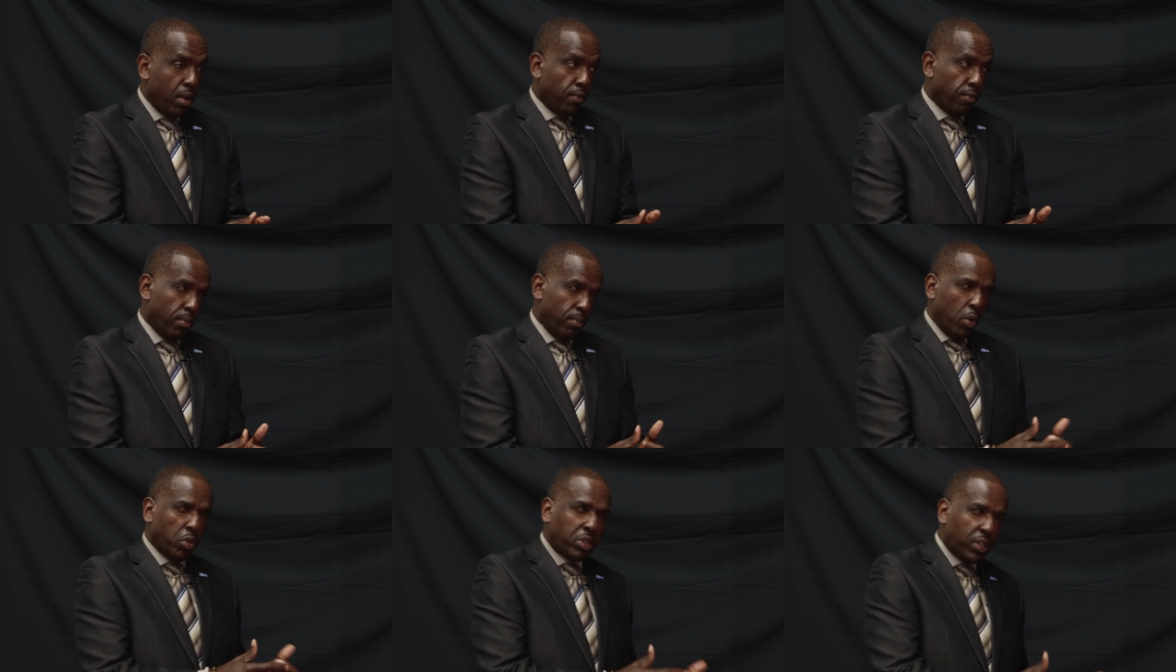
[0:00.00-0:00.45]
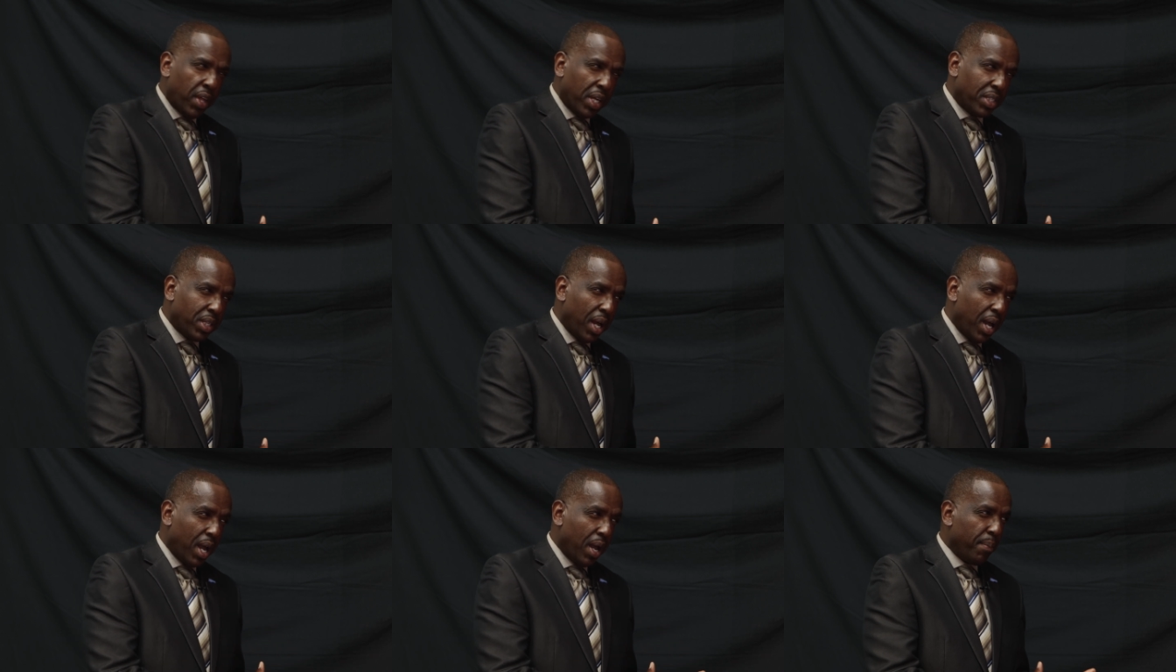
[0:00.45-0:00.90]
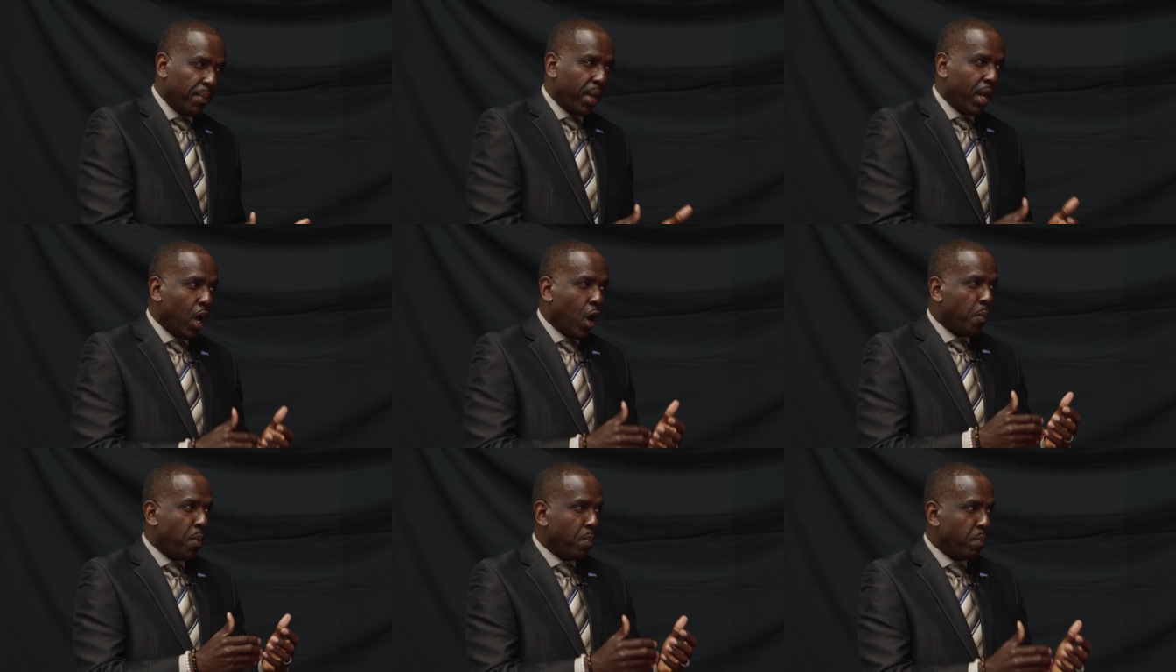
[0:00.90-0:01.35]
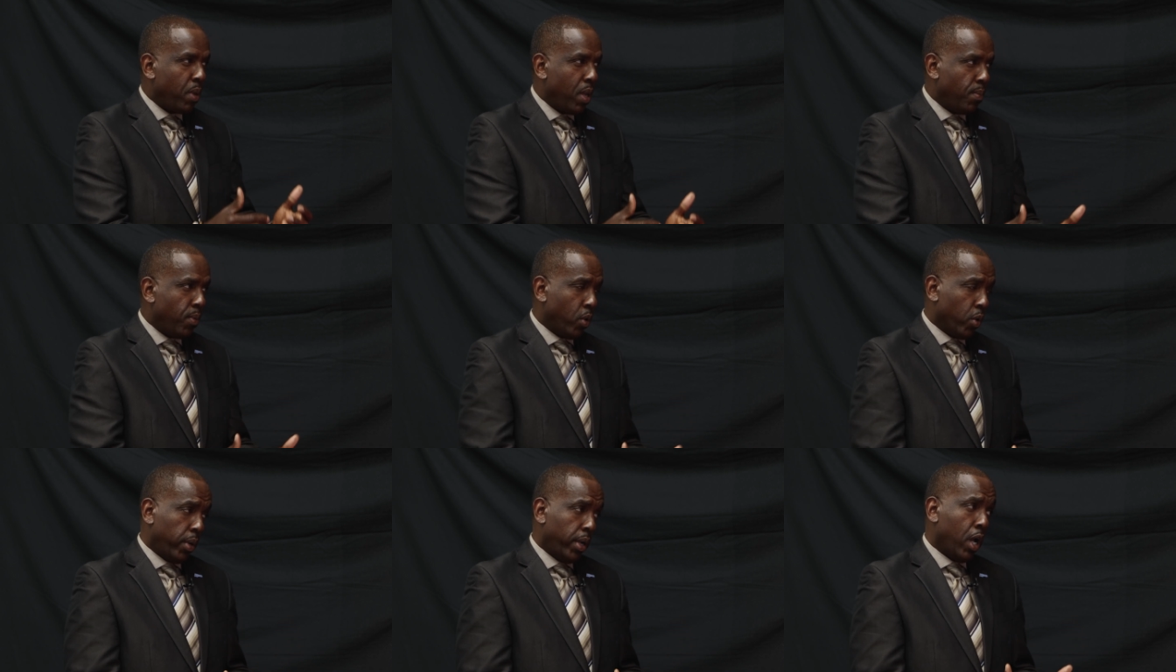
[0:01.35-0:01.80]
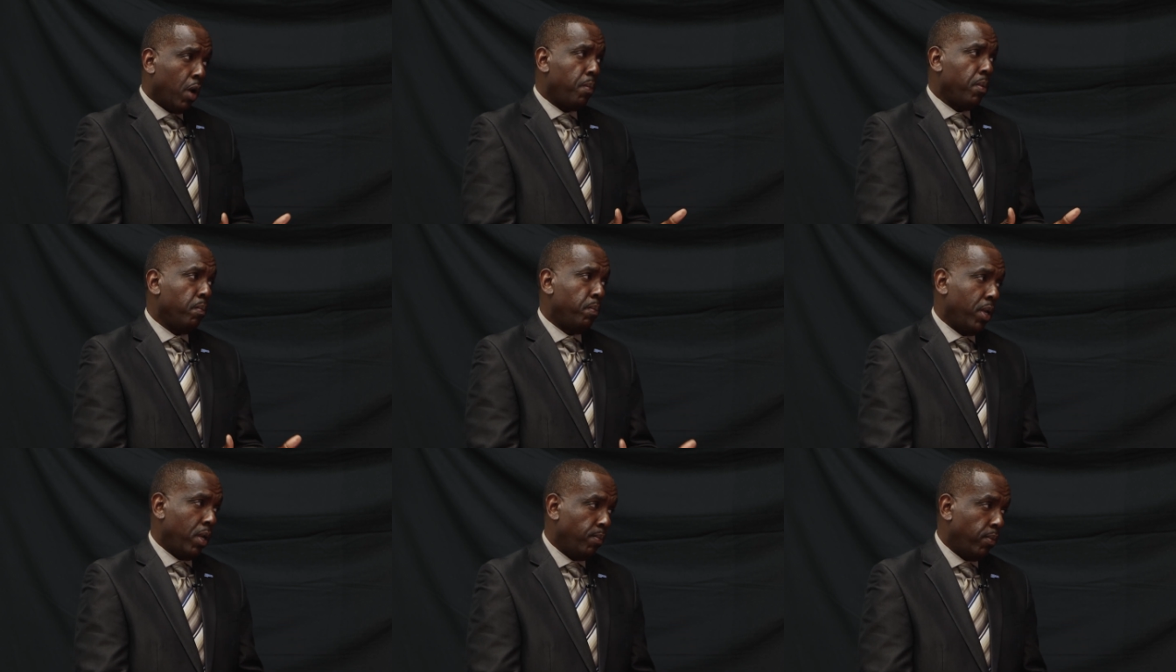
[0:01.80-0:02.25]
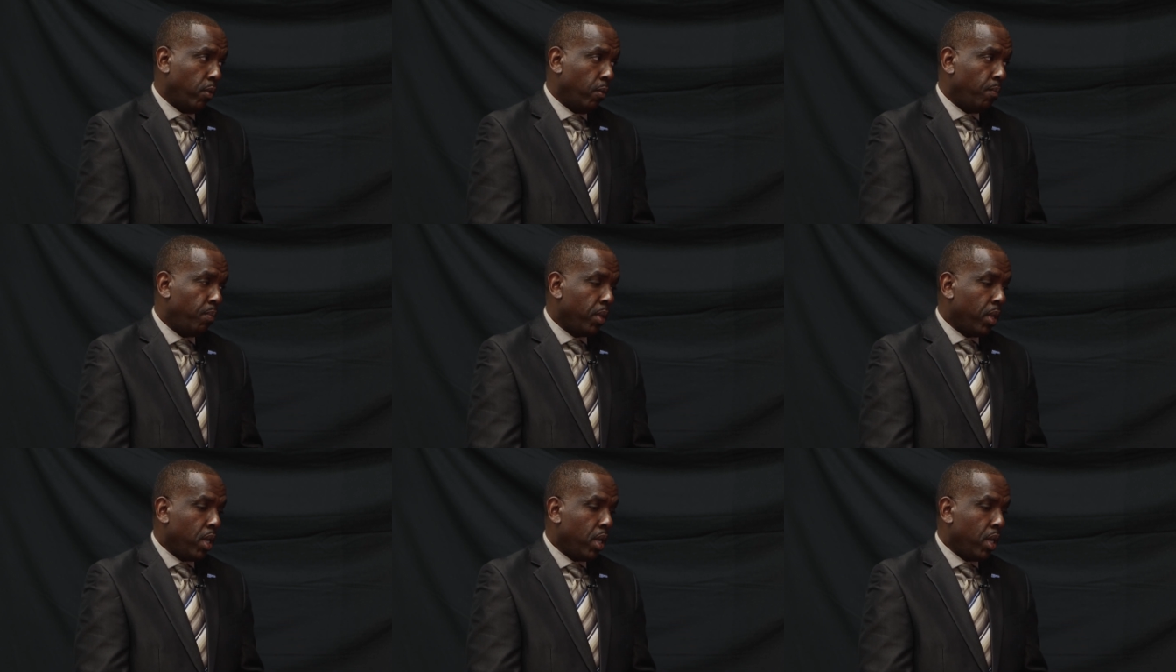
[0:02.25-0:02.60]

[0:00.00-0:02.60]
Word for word: for most of that time, helping people or helping people.